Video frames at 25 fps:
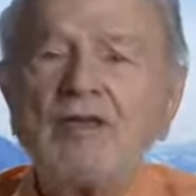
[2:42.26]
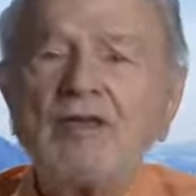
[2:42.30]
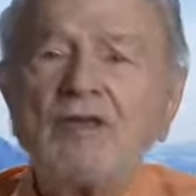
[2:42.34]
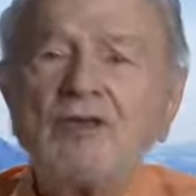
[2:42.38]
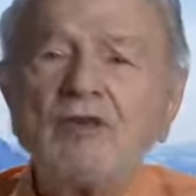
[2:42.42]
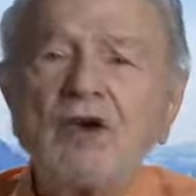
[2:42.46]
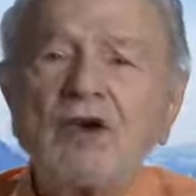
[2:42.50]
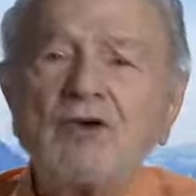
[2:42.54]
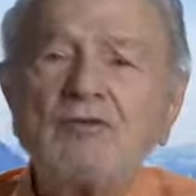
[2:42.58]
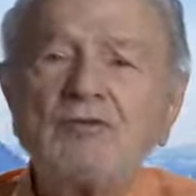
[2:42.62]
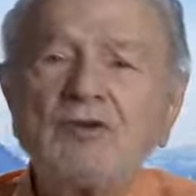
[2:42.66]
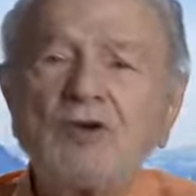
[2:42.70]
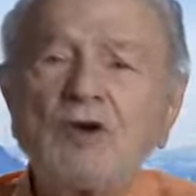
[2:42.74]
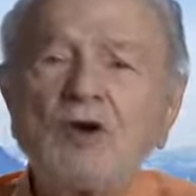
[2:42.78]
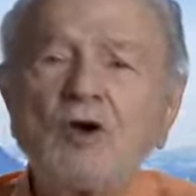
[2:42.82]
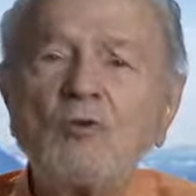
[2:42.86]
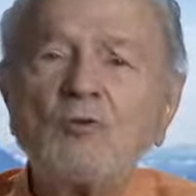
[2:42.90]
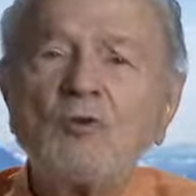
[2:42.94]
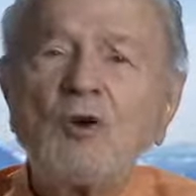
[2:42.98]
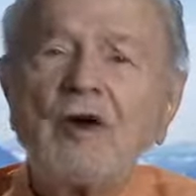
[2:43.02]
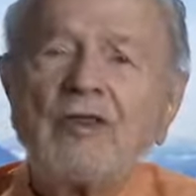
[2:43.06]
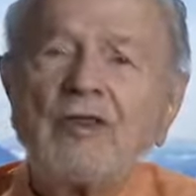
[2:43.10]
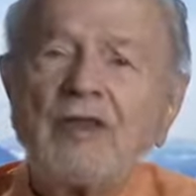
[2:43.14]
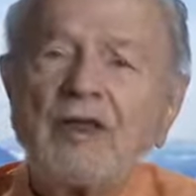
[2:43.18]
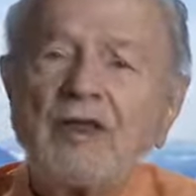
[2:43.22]
You have to go
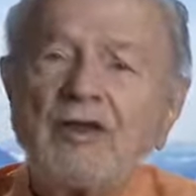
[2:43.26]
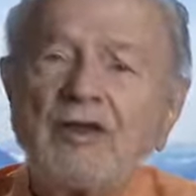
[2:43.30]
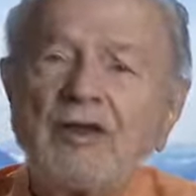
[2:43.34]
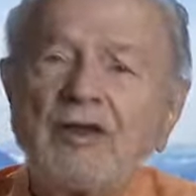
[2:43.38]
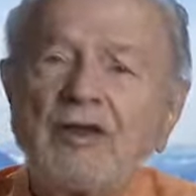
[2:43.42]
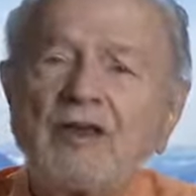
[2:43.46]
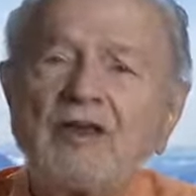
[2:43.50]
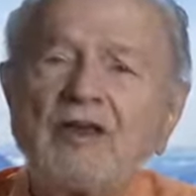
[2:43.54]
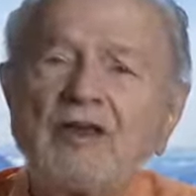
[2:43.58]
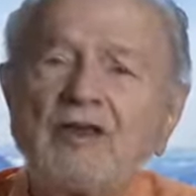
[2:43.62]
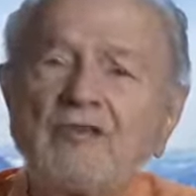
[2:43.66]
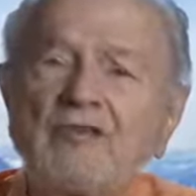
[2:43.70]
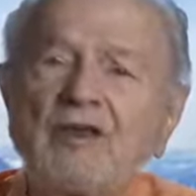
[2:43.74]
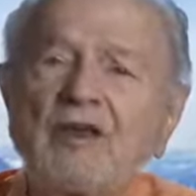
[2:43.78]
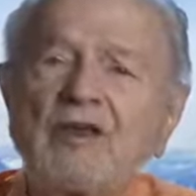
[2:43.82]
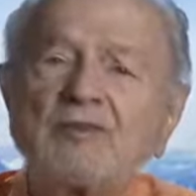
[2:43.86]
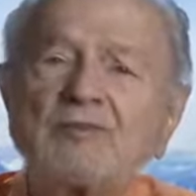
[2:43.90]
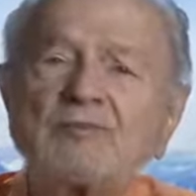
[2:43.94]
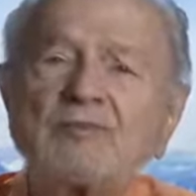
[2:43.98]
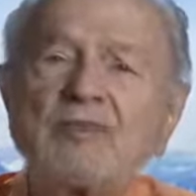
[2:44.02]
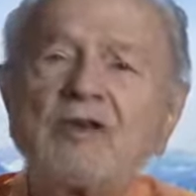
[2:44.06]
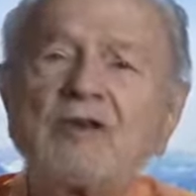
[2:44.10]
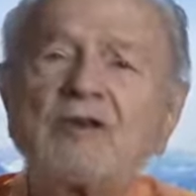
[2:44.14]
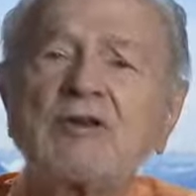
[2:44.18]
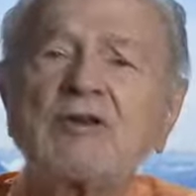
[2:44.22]
by that negative
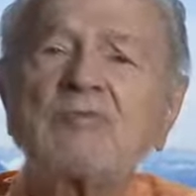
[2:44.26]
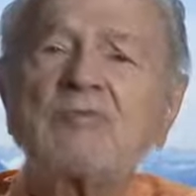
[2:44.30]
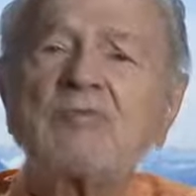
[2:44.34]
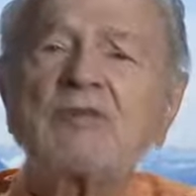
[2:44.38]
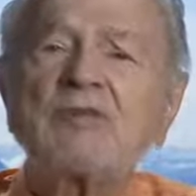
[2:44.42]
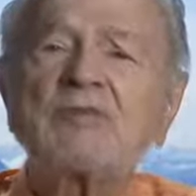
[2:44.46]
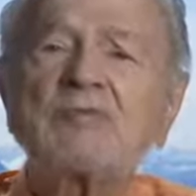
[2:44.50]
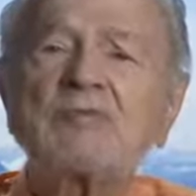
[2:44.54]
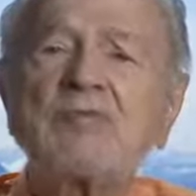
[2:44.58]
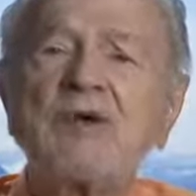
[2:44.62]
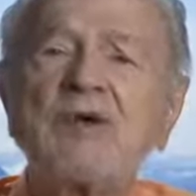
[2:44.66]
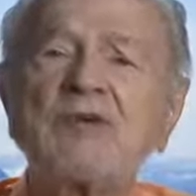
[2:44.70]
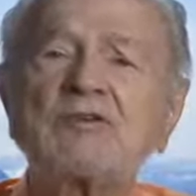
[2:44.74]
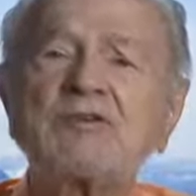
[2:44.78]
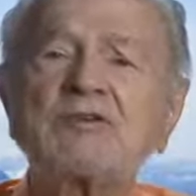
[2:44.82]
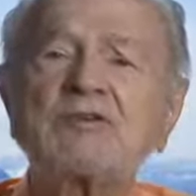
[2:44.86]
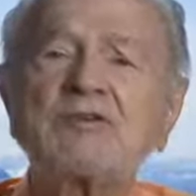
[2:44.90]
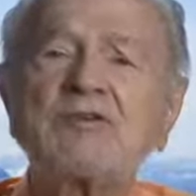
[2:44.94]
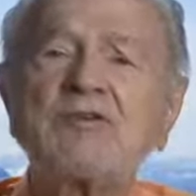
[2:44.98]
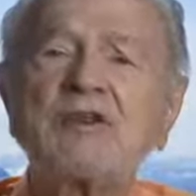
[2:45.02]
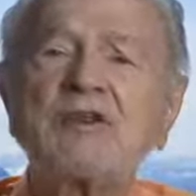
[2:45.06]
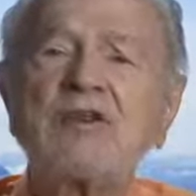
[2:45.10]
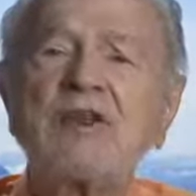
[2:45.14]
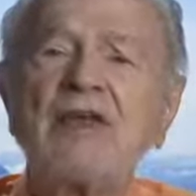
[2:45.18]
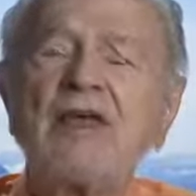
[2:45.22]
aspect of
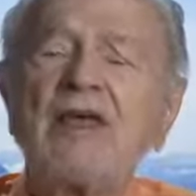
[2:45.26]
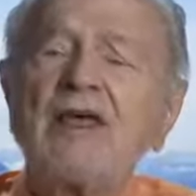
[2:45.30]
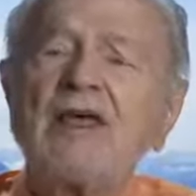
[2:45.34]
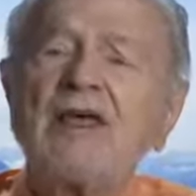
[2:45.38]
dispassion, that